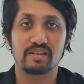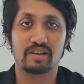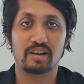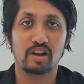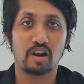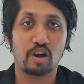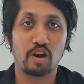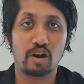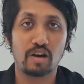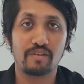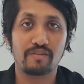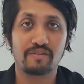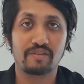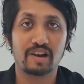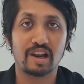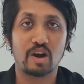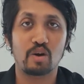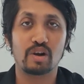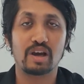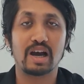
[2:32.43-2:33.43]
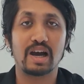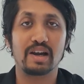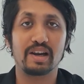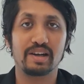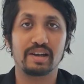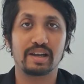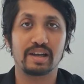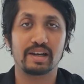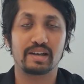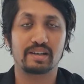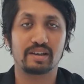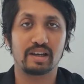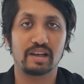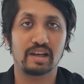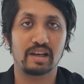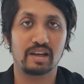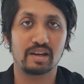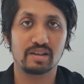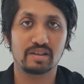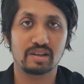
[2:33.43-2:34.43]
a lot of cloud architect
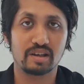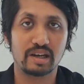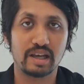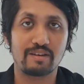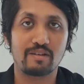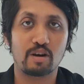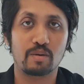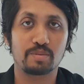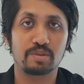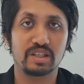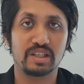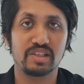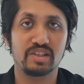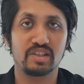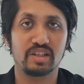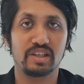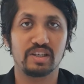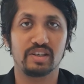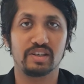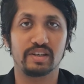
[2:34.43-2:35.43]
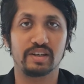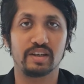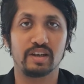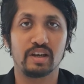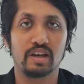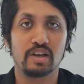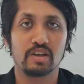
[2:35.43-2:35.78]
and the DevOps engineer.